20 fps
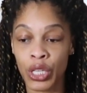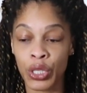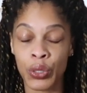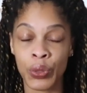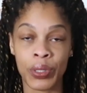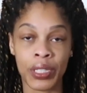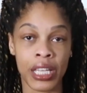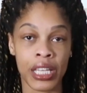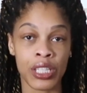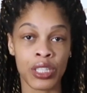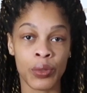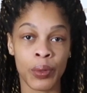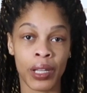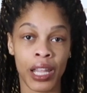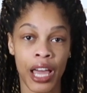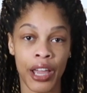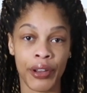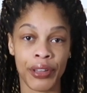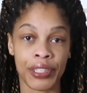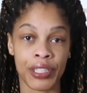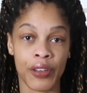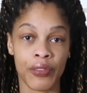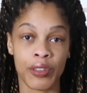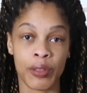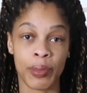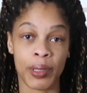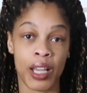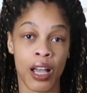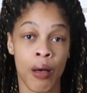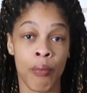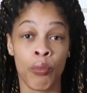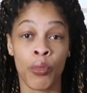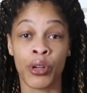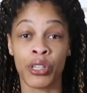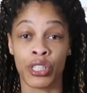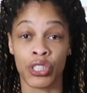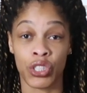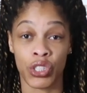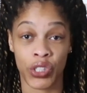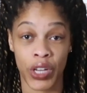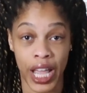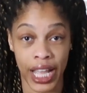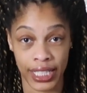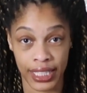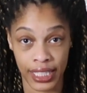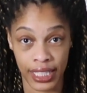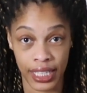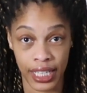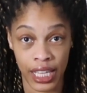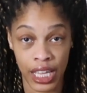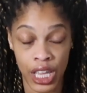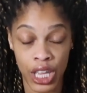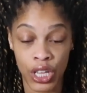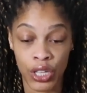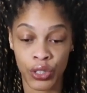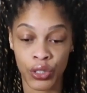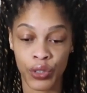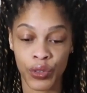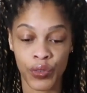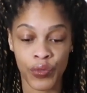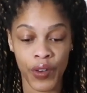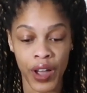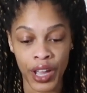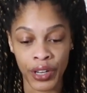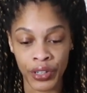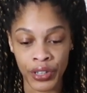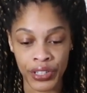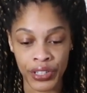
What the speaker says: you tend to allow yourself to become more distracted. You find